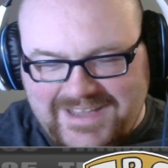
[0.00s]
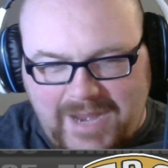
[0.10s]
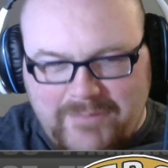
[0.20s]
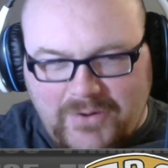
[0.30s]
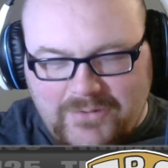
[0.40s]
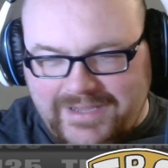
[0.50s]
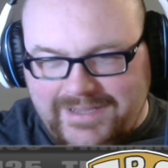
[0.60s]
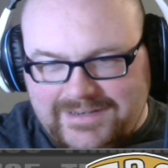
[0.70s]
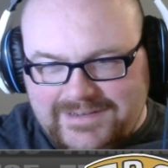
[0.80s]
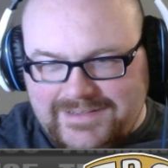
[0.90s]
I broke it.
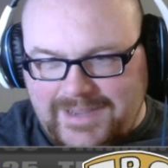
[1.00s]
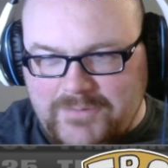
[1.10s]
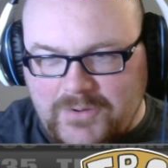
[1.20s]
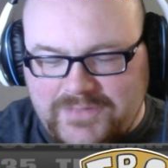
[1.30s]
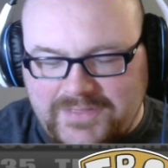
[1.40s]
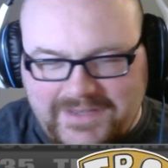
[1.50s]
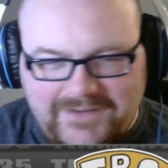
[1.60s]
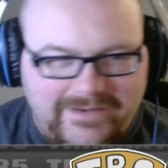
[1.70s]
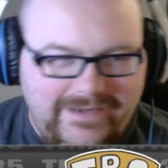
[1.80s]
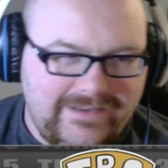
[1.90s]
I broke the
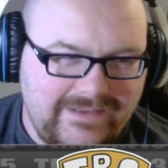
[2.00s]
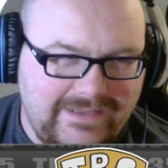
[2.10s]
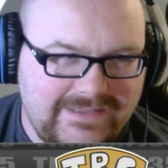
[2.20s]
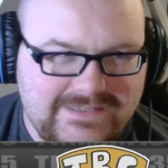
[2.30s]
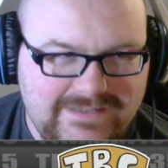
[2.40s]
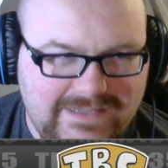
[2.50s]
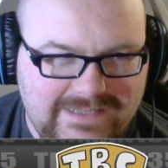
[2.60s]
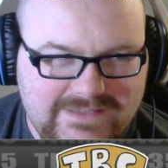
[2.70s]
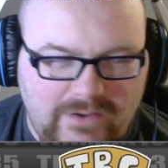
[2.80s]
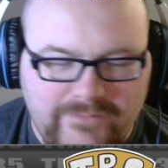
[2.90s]
theory. It's
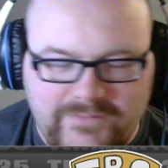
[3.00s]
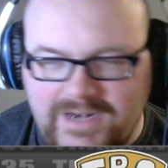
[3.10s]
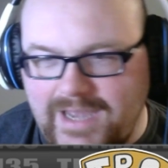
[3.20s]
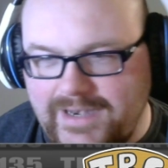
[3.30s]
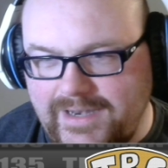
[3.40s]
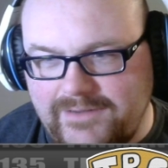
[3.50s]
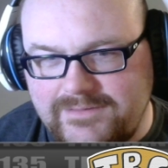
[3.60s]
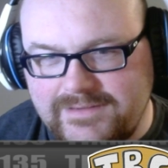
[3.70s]
all for naught now.